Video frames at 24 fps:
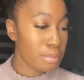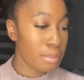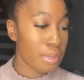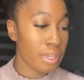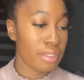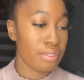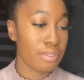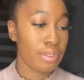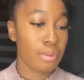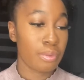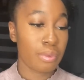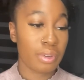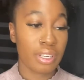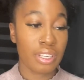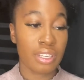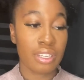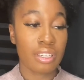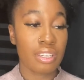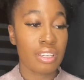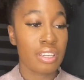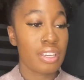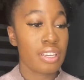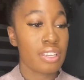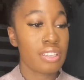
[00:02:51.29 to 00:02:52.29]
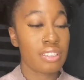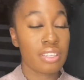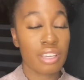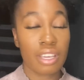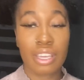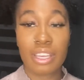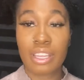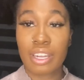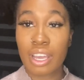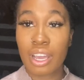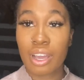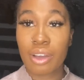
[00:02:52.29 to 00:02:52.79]
but if you want to check
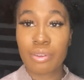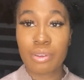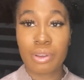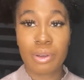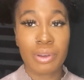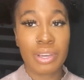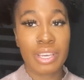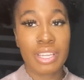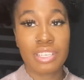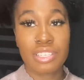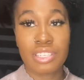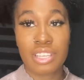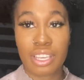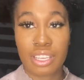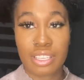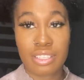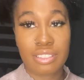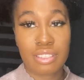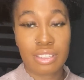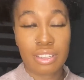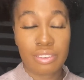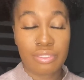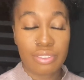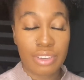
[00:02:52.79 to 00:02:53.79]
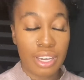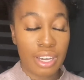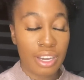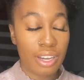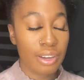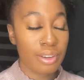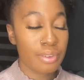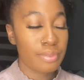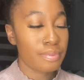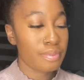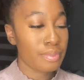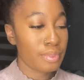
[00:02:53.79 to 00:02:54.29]
it out, go ahead and check his stuff
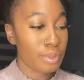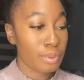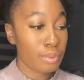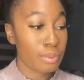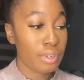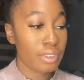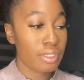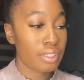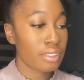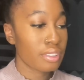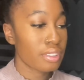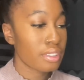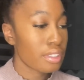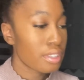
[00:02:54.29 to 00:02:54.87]
out. Well,